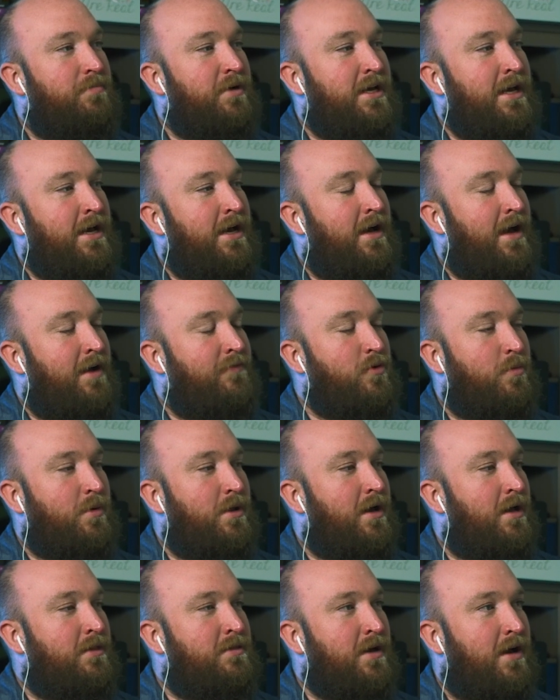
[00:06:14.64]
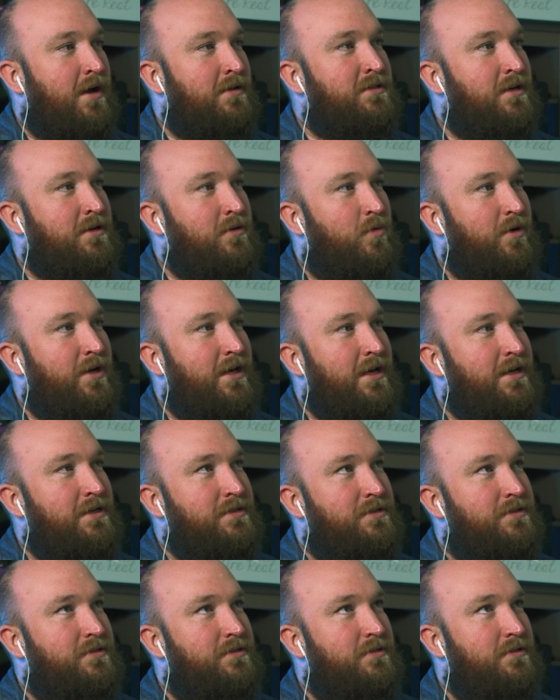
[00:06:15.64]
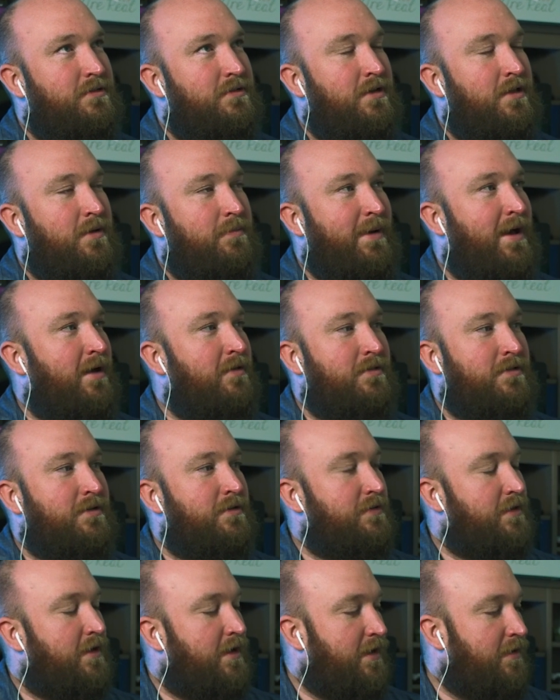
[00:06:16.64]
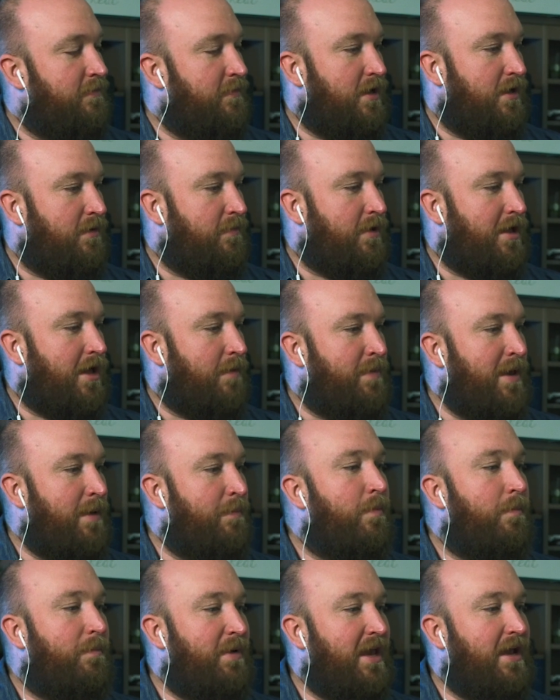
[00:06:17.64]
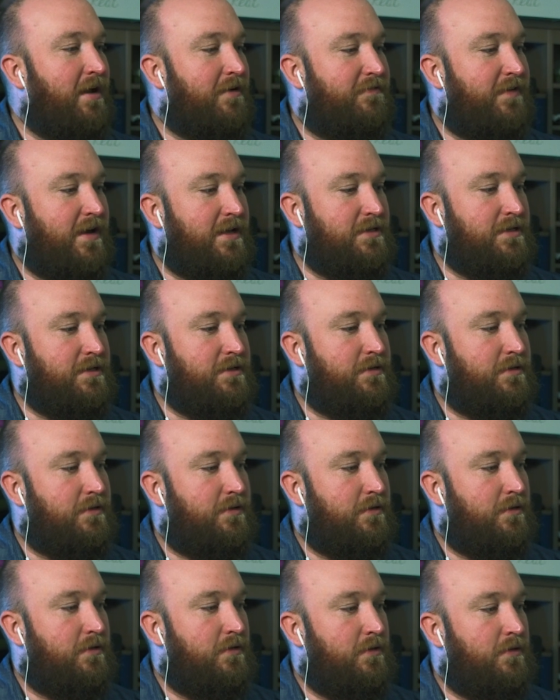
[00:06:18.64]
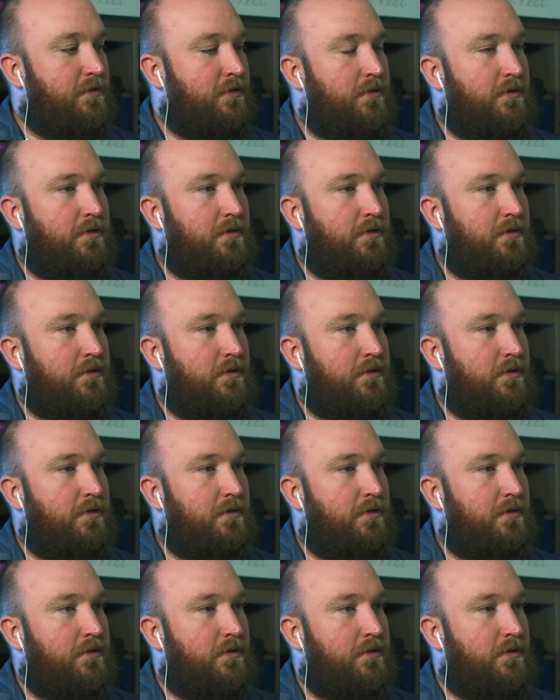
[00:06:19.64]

But yeah, everyone, I don't know what it is about the people being offended. I'm